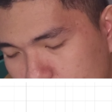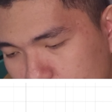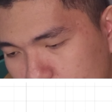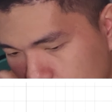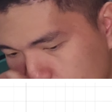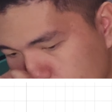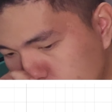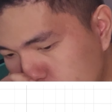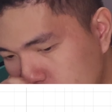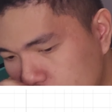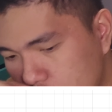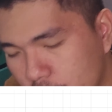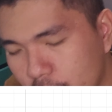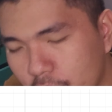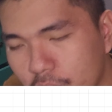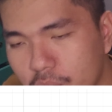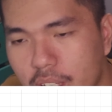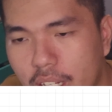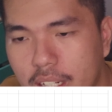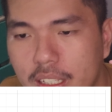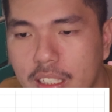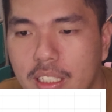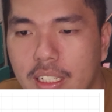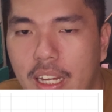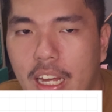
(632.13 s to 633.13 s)
Which is cool
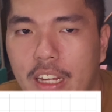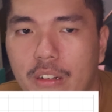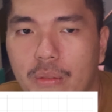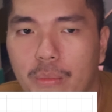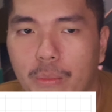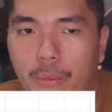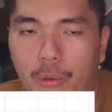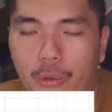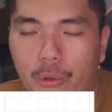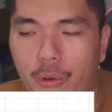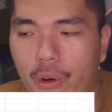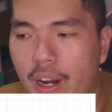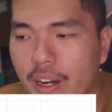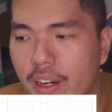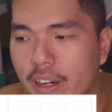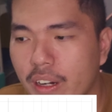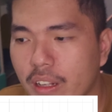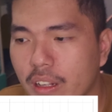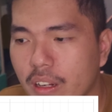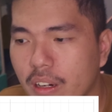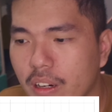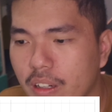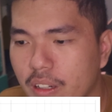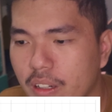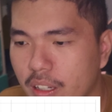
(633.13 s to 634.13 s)
that it's kind of
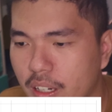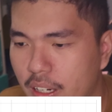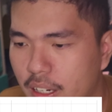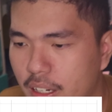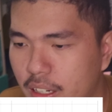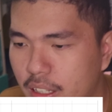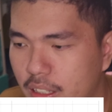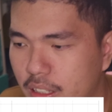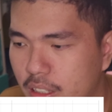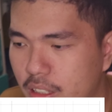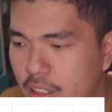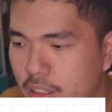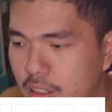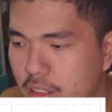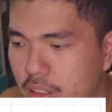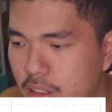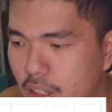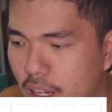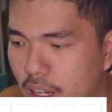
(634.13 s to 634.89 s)
granular in its